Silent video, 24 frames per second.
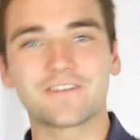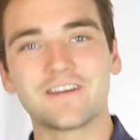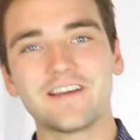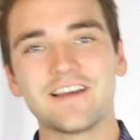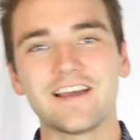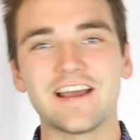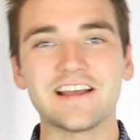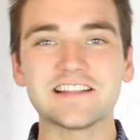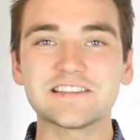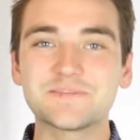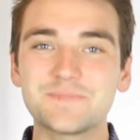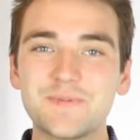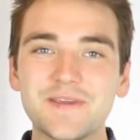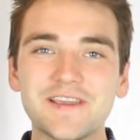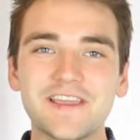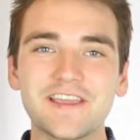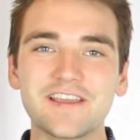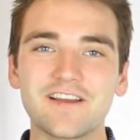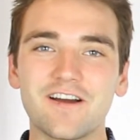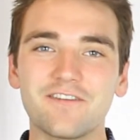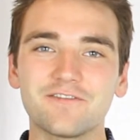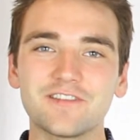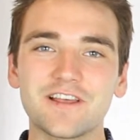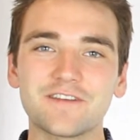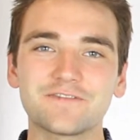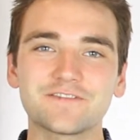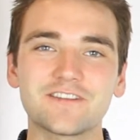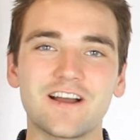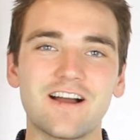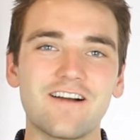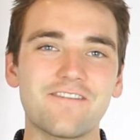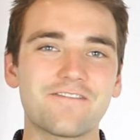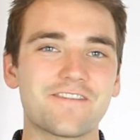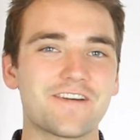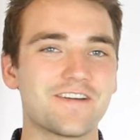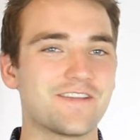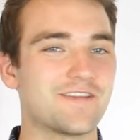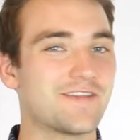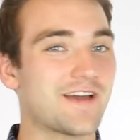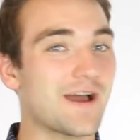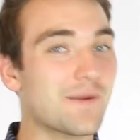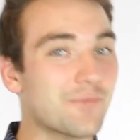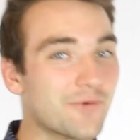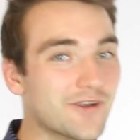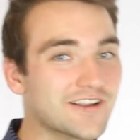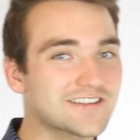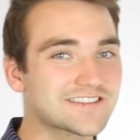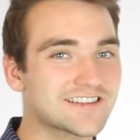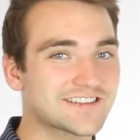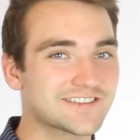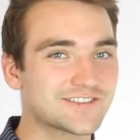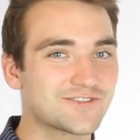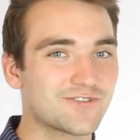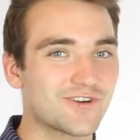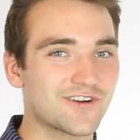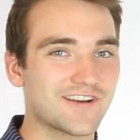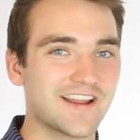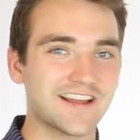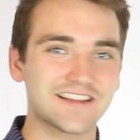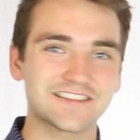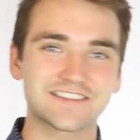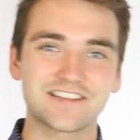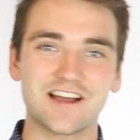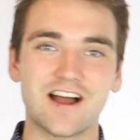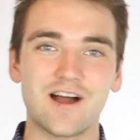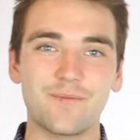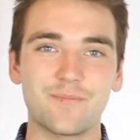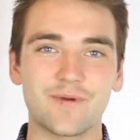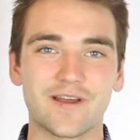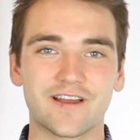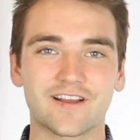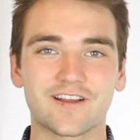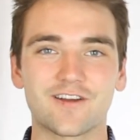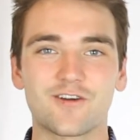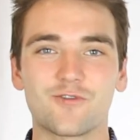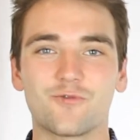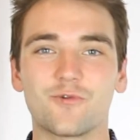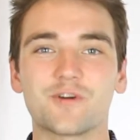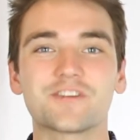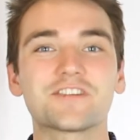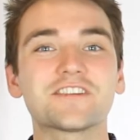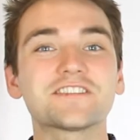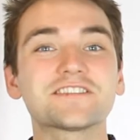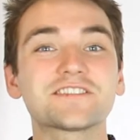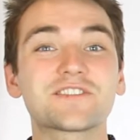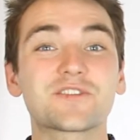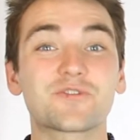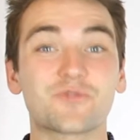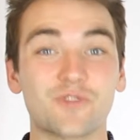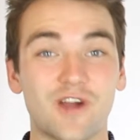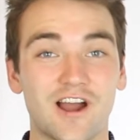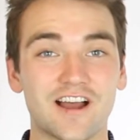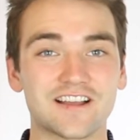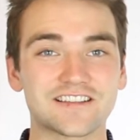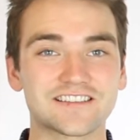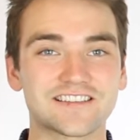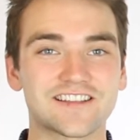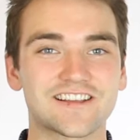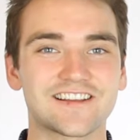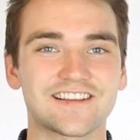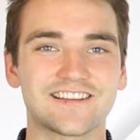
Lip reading: And speaking of liftoff, that brings us to our next topic, which is thrust.